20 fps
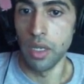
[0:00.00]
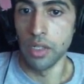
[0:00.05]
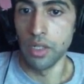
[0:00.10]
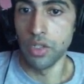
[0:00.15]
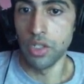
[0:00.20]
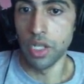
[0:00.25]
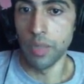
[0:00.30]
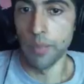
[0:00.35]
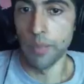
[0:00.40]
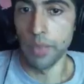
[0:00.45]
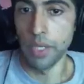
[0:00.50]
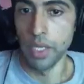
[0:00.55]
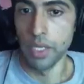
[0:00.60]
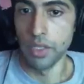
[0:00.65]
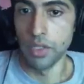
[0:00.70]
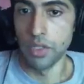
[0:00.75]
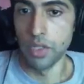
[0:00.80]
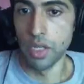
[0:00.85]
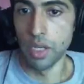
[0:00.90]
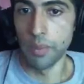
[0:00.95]
Jump,
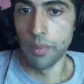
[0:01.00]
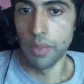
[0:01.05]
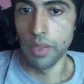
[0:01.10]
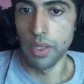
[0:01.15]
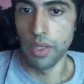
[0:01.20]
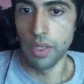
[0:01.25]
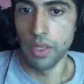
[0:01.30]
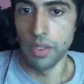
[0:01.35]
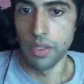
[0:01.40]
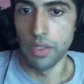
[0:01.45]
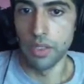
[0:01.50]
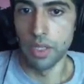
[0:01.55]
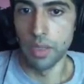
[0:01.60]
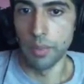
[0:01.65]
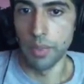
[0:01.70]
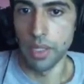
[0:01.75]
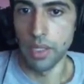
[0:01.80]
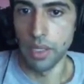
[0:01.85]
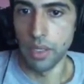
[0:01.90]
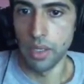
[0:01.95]
jump, jump.
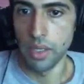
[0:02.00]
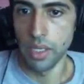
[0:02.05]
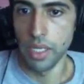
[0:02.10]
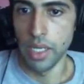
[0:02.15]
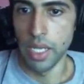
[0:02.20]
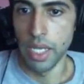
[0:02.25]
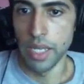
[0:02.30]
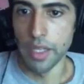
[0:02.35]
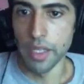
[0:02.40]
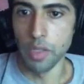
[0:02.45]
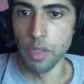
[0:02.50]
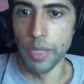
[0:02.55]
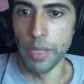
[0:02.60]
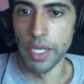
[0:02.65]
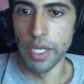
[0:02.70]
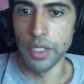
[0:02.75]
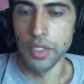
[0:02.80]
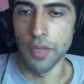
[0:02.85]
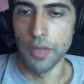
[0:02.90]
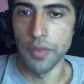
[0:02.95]
And then you'll
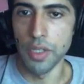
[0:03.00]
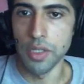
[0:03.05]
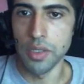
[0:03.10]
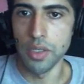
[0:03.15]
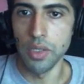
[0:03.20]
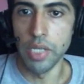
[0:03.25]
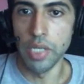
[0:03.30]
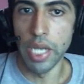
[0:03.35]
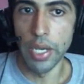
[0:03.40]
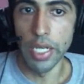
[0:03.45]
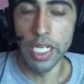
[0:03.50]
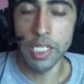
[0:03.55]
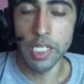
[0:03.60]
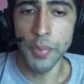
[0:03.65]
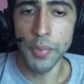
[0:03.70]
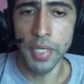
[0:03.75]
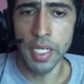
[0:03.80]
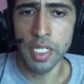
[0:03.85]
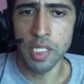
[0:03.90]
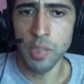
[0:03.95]
bounce off this dude. Now it is
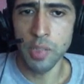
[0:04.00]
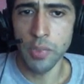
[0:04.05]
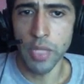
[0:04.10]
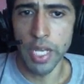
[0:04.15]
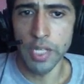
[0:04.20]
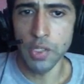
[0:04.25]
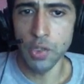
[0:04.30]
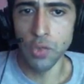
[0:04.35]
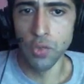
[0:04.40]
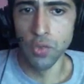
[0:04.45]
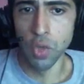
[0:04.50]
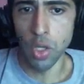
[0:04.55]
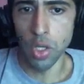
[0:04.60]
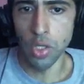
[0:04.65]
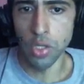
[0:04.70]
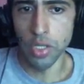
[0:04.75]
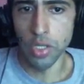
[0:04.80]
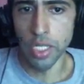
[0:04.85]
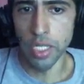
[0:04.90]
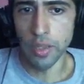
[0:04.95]
possible as you roll
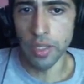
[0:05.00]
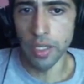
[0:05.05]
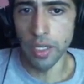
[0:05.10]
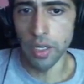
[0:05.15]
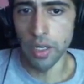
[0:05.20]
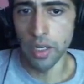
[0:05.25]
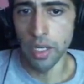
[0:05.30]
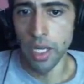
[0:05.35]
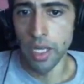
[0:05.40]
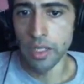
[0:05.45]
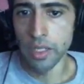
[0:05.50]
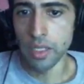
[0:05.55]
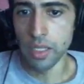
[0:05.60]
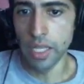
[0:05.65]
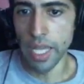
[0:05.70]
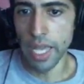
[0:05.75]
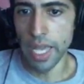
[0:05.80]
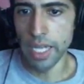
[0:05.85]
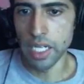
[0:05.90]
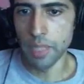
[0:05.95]
underneath here to
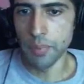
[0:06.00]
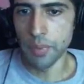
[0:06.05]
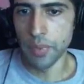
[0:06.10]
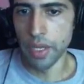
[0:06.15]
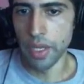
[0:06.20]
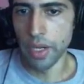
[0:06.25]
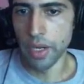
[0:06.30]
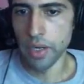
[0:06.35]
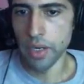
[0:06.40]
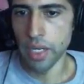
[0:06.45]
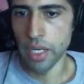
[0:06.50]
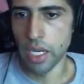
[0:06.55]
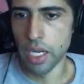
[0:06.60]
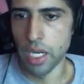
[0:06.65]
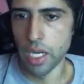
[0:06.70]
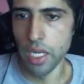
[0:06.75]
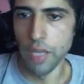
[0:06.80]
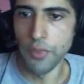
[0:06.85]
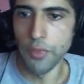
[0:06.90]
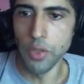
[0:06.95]
land up there.
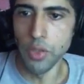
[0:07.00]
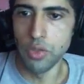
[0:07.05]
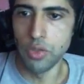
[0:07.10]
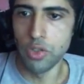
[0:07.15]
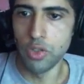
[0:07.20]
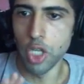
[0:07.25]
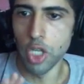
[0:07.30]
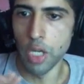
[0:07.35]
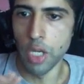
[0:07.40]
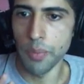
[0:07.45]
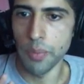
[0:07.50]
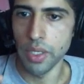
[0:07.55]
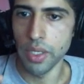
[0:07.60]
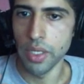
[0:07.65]
If you jump